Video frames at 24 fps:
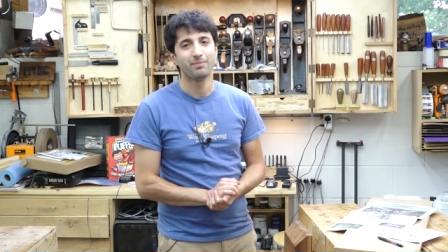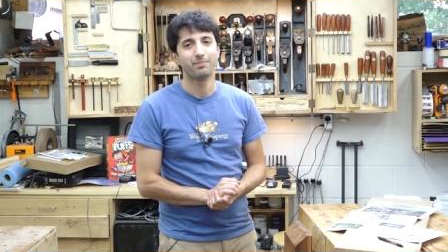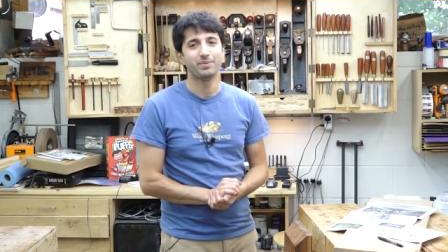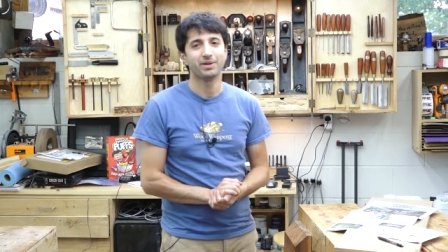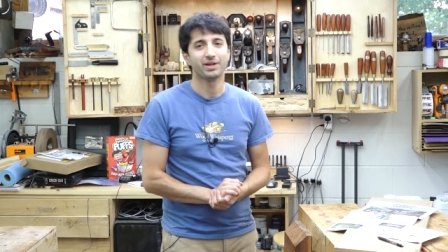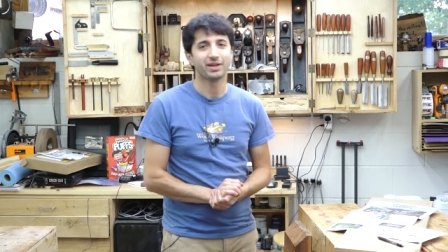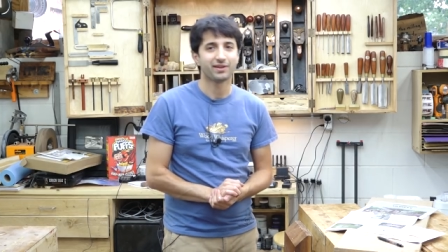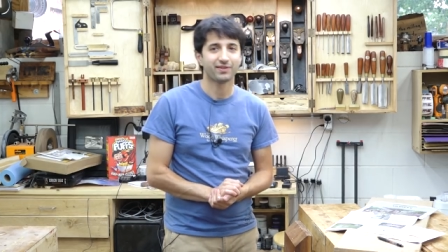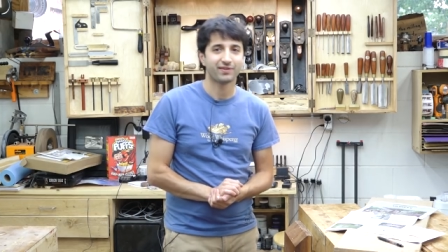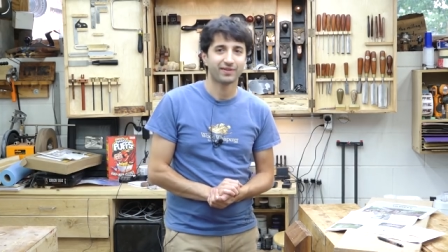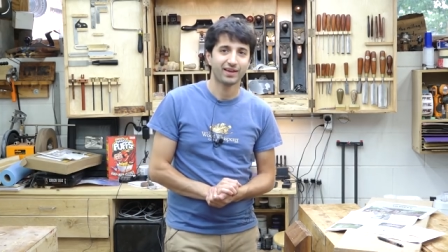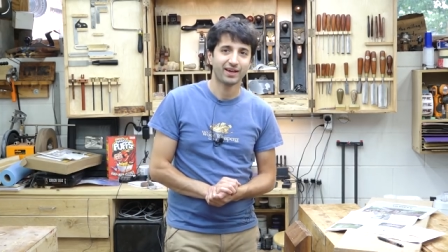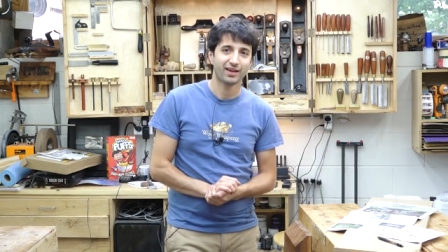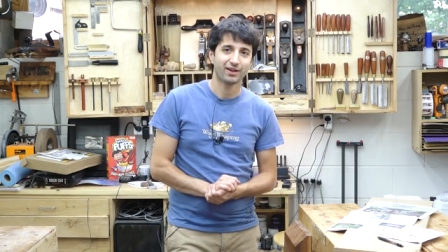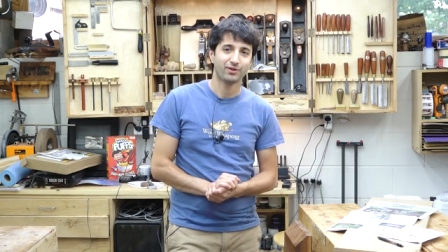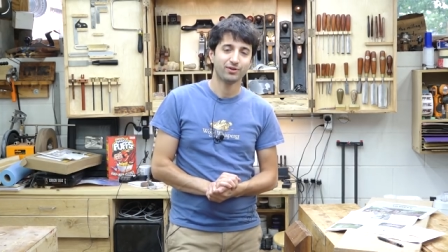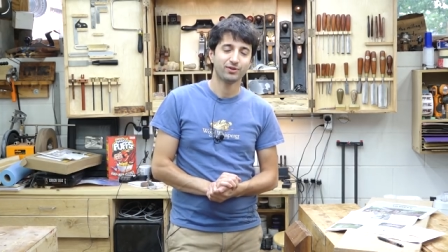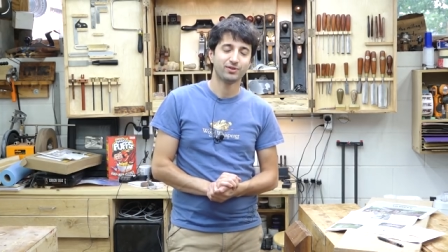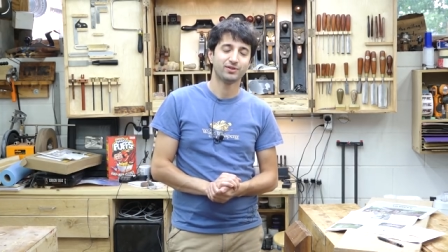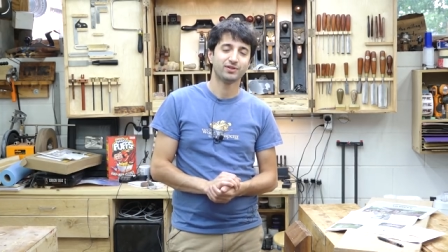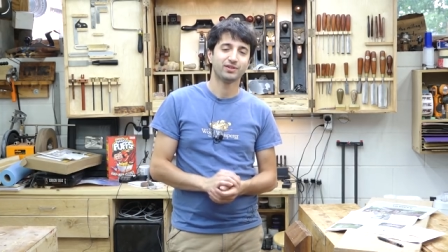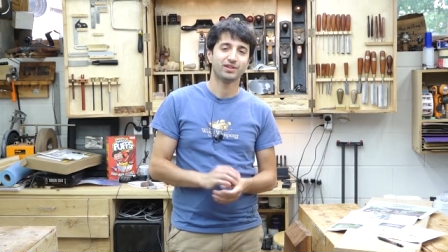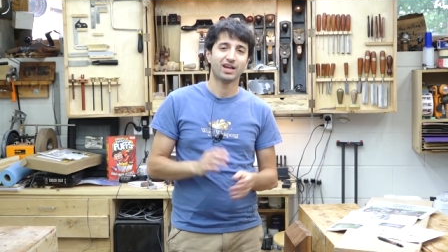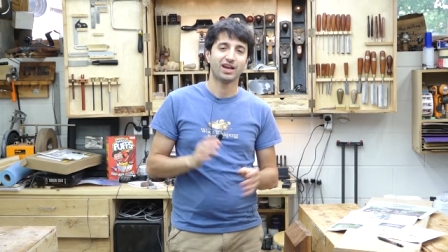Big thank you
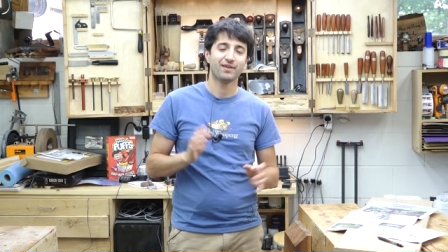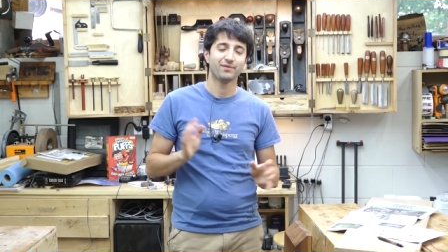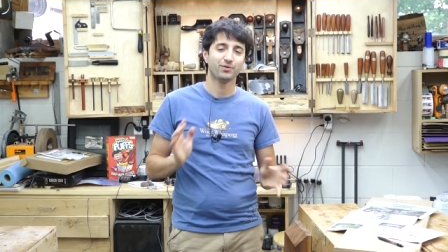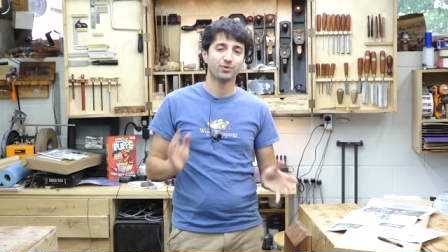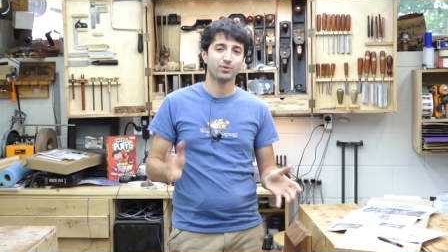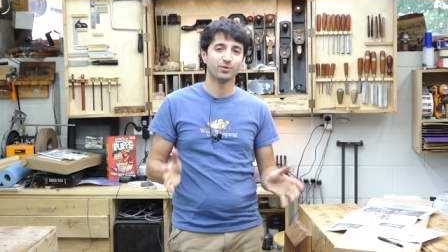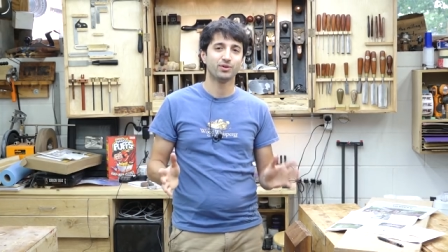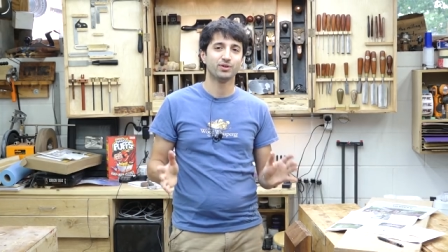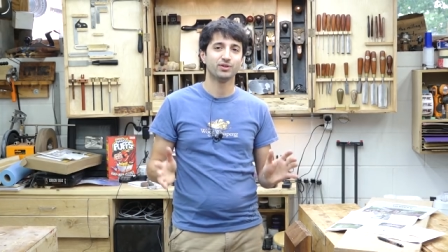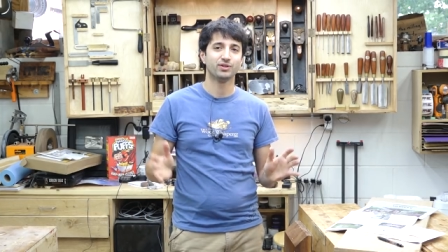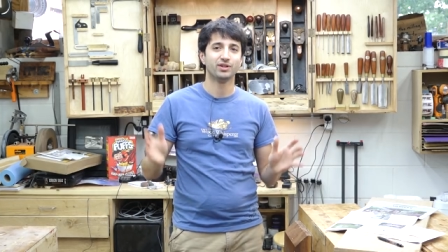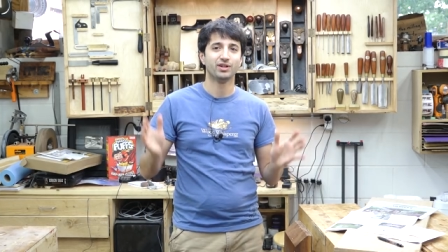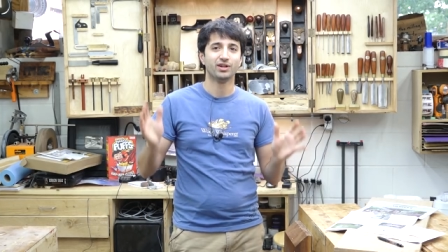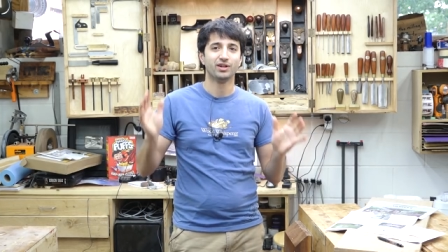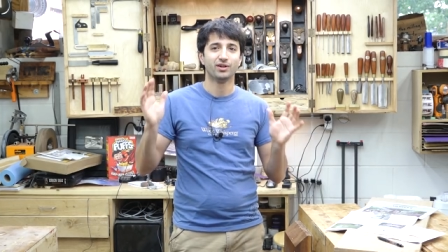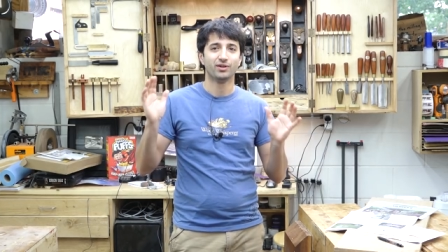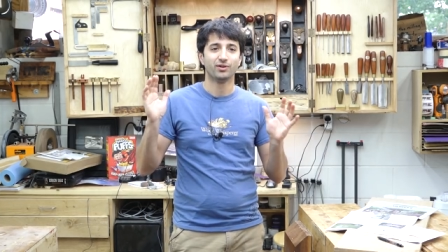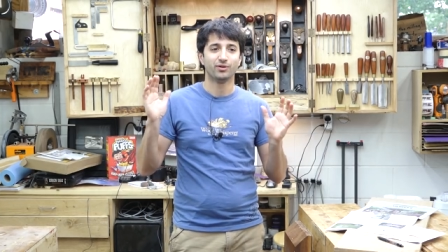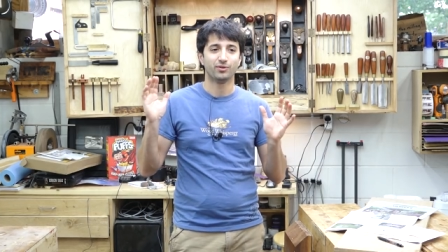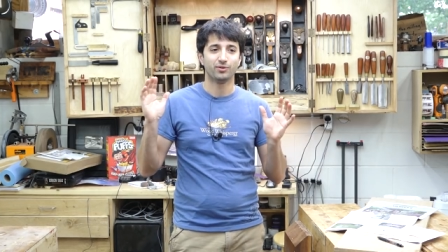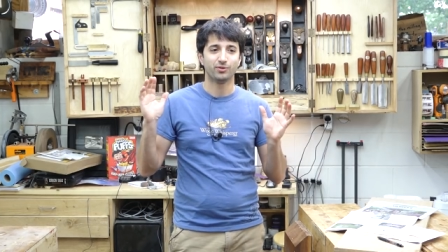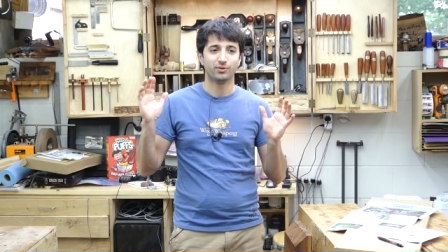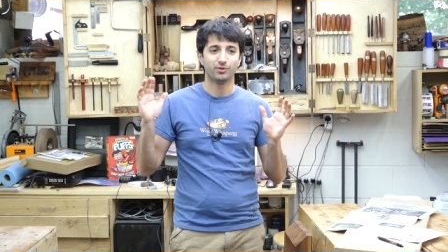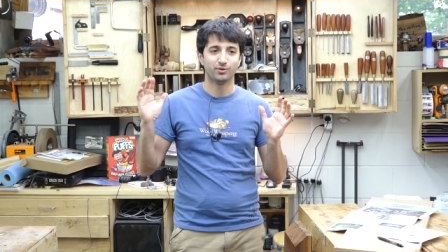to everyone
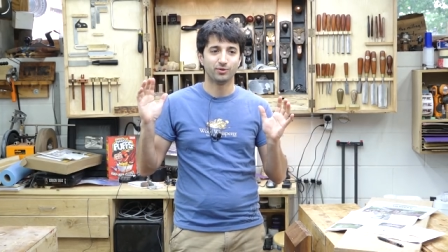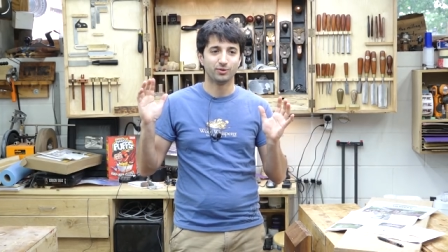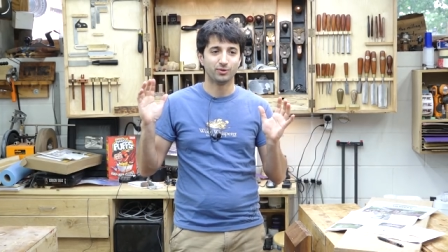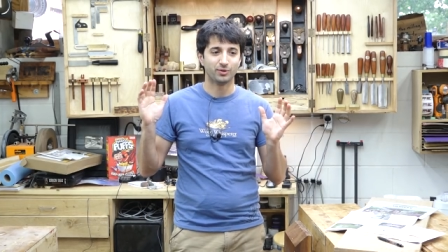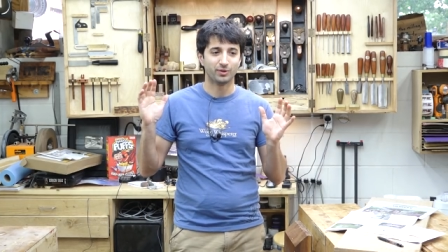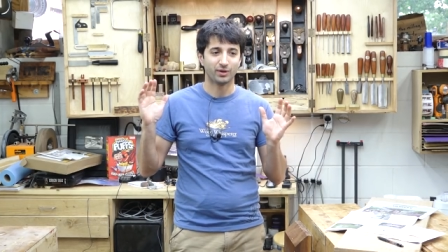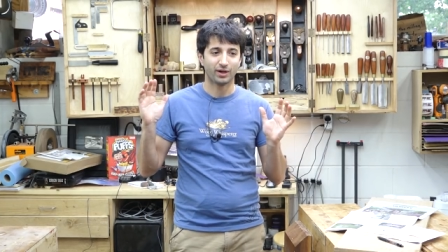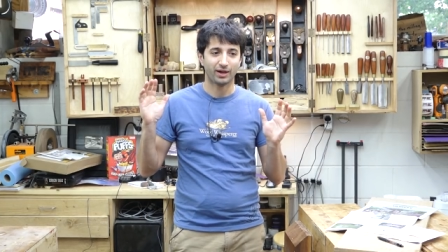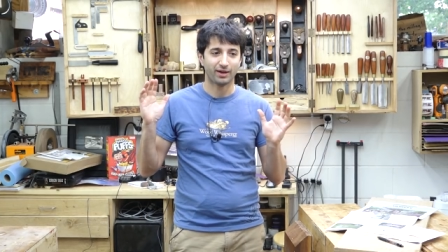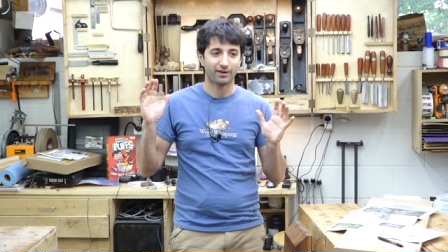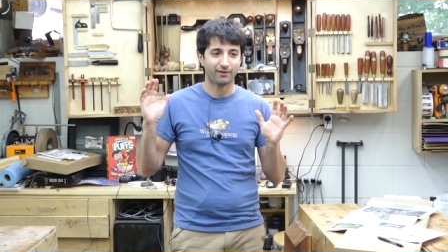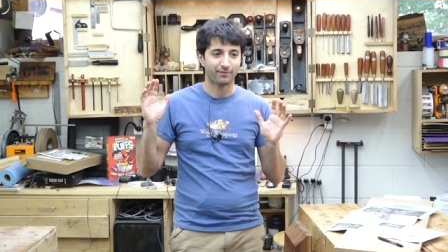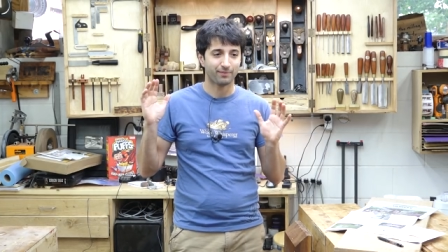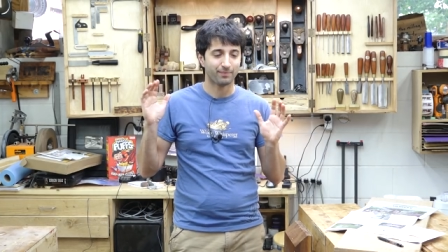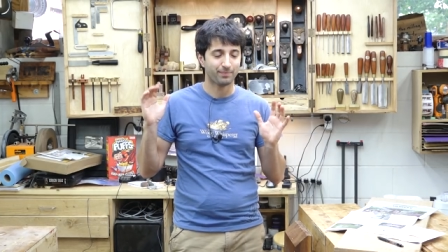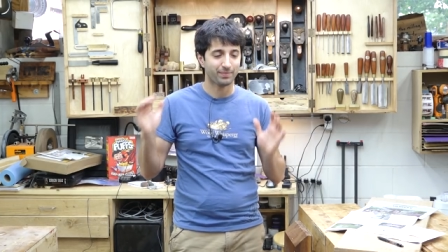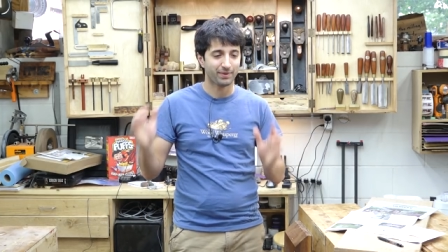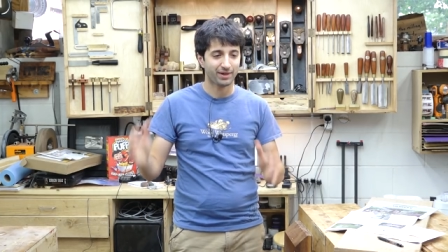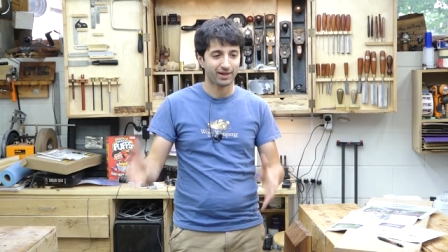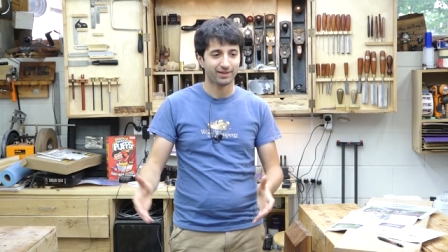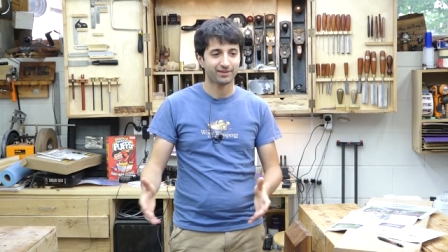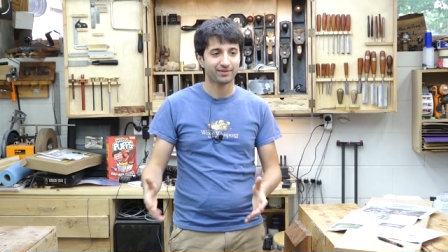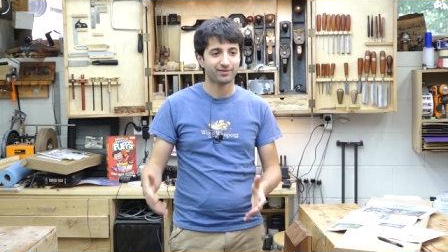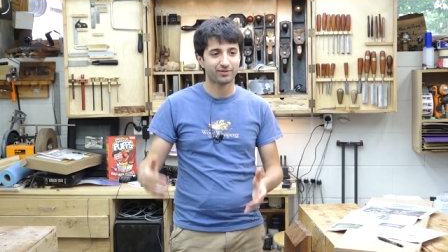who I've
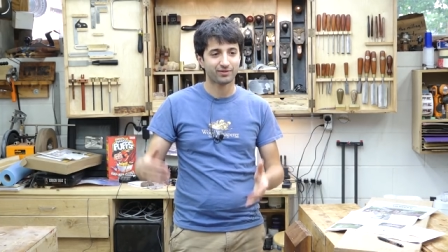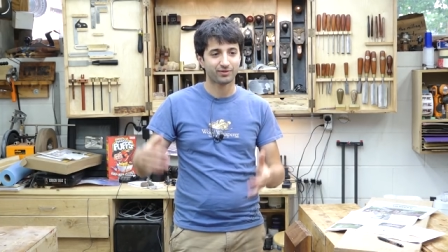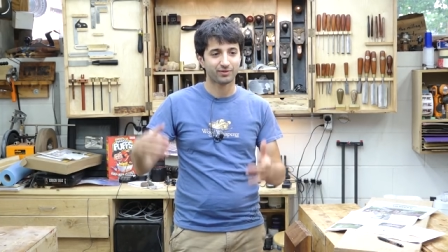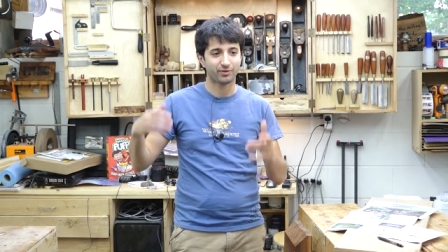met